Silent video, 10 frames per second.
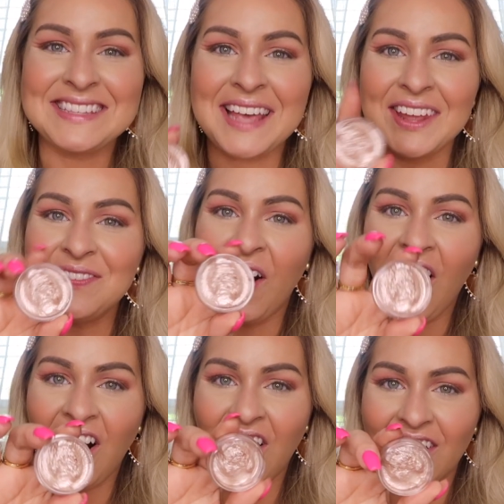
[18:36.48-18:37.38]
kind of
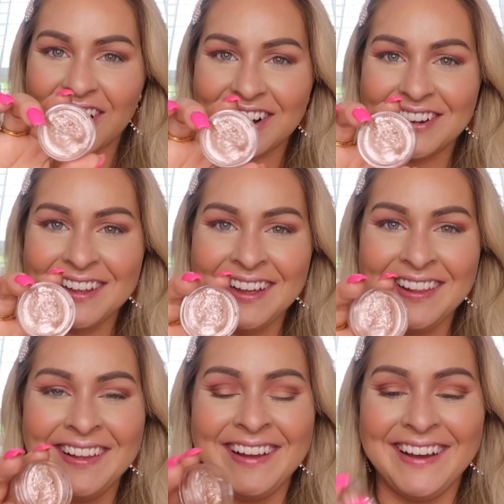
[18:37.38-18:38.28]
hard.
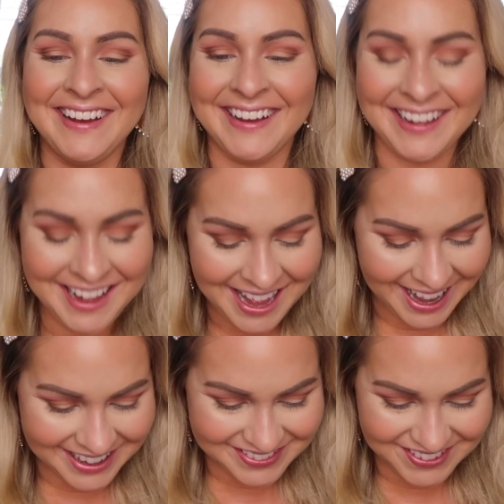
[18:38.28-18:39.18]
I
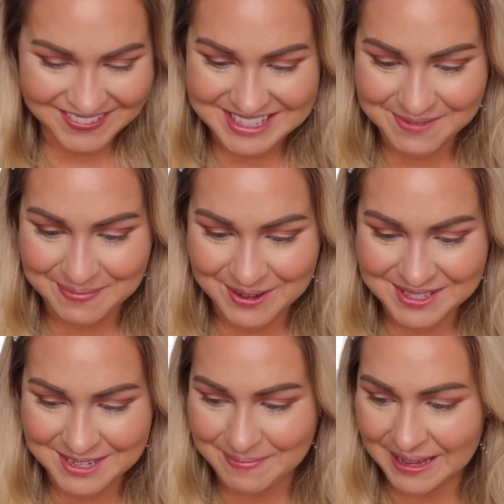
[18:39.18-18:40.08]
don't know if it's
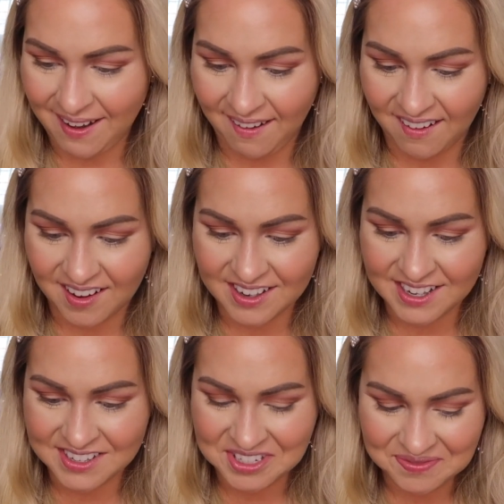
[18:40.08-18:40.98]
supposed to be
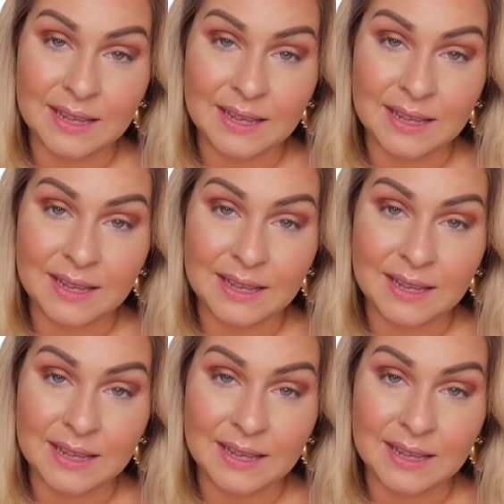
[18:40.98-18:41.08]
hard.